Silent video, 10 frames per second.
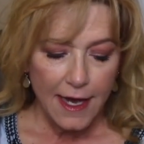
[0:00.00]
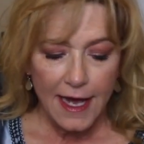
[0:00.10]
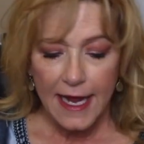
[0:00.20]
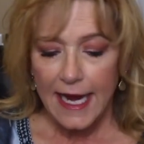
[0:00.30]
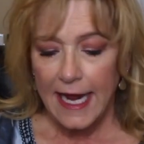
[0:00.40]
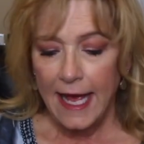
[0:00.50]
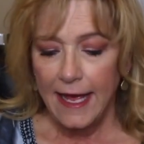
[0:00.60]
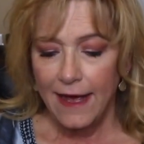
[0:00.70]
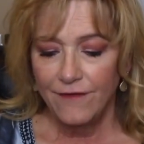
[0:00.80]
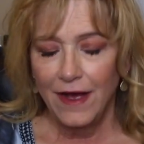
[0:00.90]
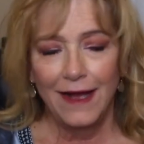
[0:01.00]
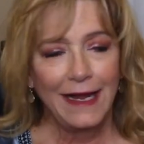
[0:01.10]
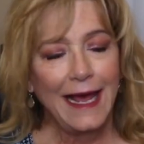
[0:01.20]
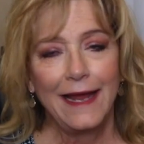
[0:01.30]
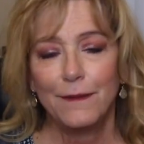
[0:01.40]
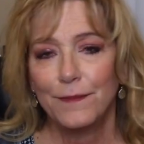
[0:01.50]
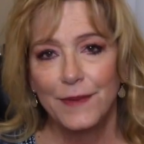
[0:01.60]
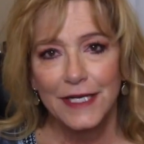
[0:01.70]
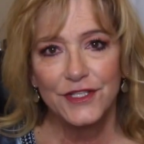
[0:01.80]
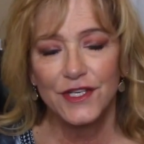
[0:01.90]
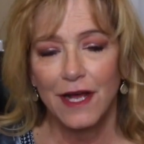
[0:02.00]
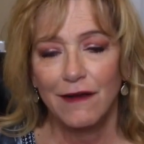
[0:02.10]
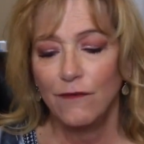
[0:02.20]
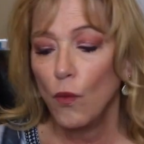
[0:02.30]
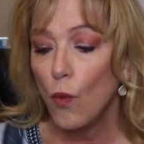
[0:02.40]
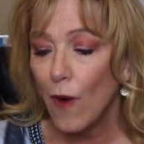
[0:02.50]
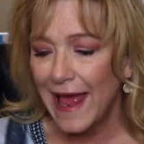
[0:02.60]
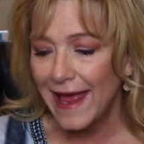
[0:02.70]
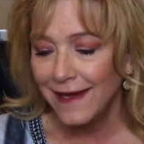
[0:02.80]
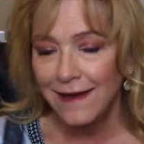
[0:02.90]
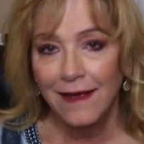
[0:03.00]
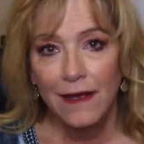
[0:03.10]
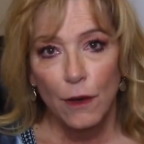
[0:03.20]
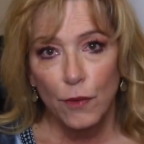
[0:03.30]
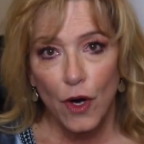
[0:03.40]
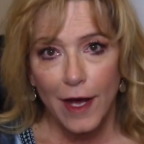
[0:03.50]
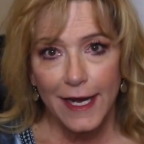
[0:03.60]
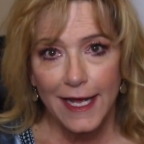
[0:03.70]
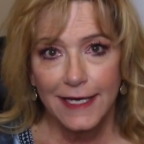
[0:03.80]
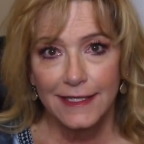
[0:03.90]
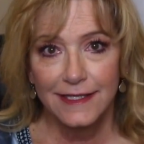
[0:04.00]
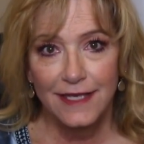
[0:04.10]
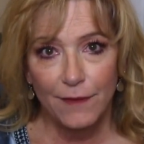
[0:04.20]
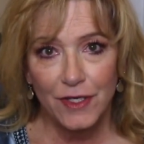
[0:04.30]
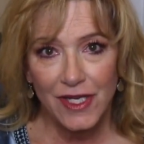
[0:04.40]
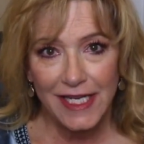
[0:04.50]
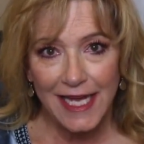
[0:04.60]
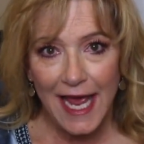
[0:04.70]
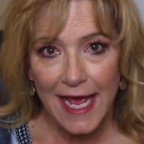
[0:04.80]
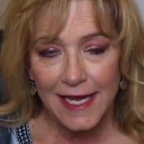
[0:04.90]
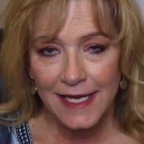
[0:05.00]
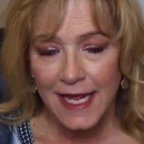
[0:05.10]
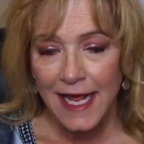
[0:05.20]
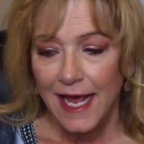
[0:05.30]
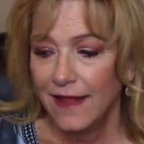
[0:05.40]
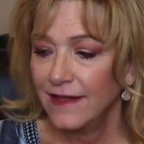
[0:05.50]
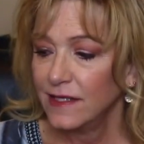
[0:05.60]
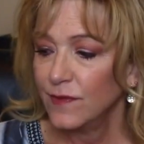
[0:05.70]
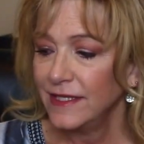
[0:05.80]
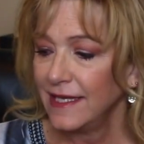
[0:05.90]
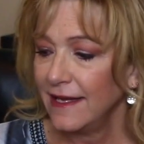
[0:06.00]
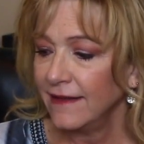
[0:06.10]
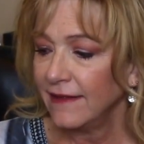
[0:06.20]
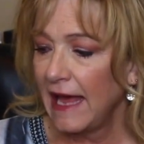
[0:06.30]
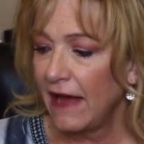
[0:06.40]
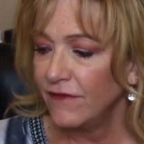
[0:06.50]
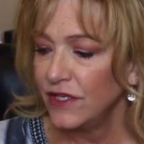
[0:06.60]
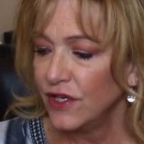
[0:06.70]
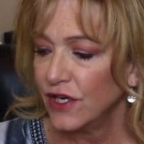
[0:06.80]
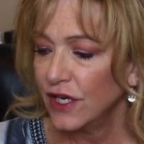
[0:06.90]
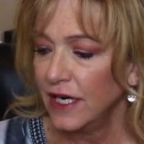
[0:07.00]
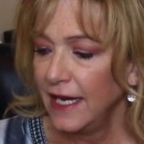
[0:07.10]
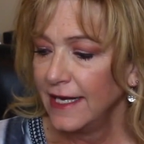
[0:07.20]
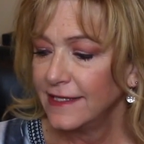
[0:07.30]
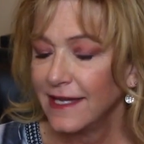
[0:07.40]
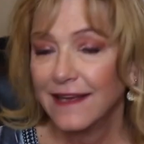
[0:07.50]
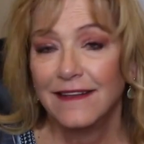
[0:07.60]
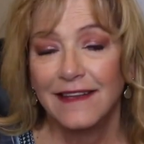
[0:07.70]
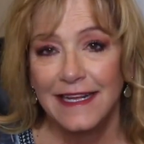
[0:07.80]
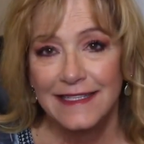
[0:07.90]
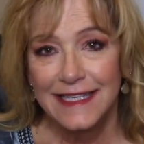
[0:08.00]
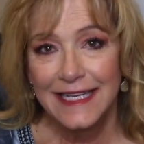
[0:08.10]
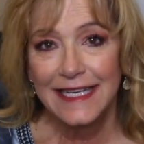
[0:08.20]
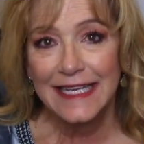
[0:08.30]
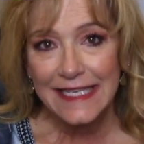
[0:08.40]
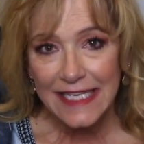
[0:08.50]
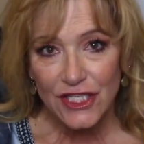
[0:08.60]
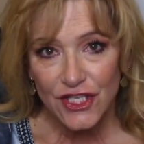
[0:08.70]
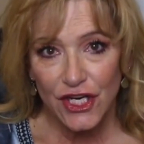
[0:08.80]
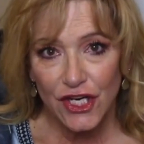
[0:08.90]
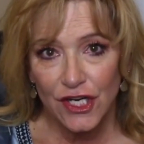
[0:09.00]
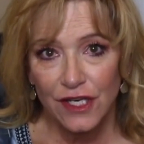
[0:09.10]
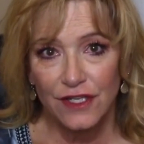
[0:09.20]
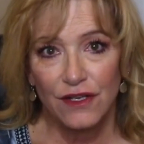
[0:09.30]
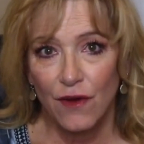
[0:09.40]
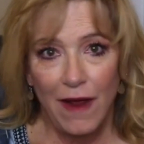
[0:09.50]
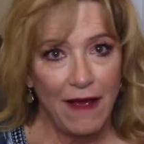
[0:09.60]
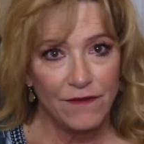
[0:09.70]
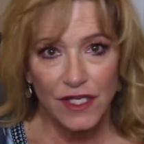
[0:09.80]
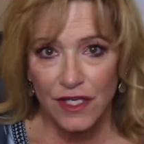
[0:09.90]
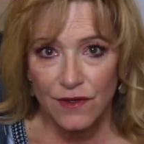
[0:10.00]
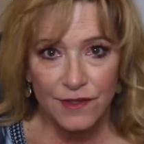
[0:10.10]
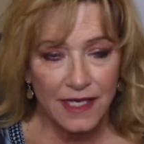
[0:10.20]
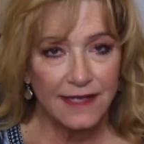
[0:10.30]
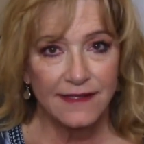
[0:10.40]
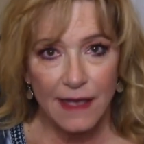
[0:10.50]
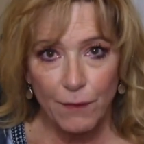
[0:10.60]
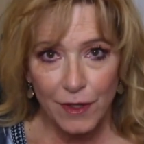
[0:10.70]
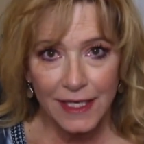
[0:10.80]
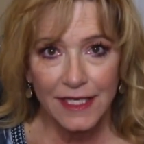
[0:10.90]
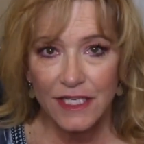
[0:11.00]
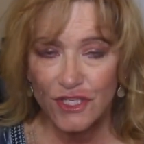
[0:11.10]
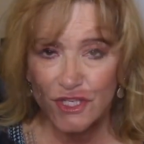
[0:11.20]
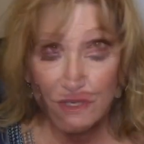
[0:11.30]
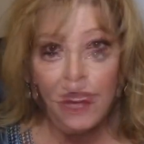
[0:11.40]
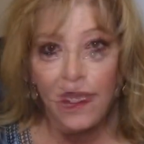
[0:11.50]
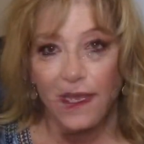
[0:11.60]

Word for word: I had a bunch of WEN products, W-E-N, and this one's in lavender. It's a cleansing conditioner. You don't have to use a separate conditioner.